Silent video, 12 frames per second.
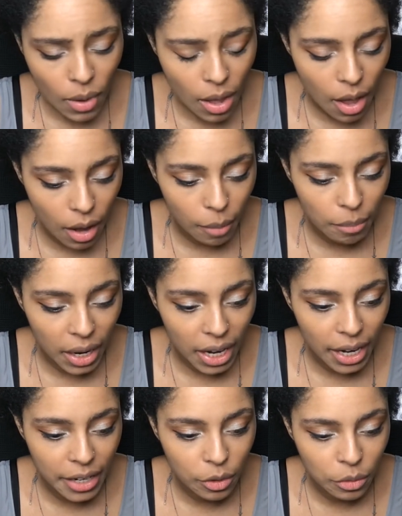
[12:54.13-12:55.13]

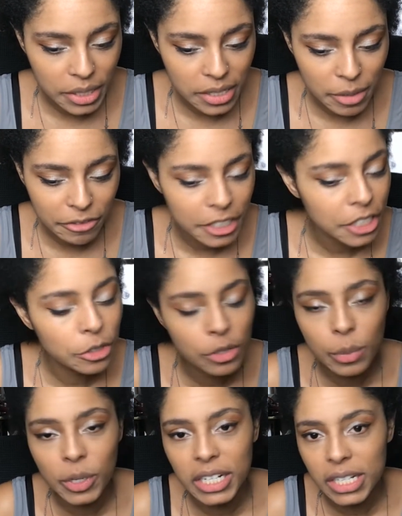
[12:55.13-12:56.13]
I always am afraid to use
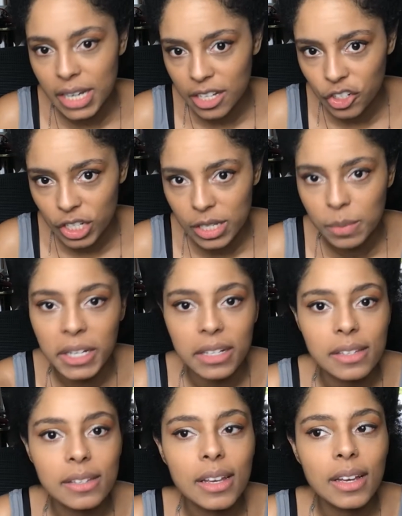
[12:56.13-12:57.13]
the word intentions
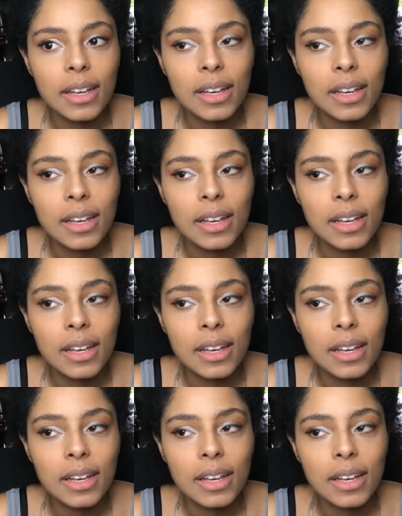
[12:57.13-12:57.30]
because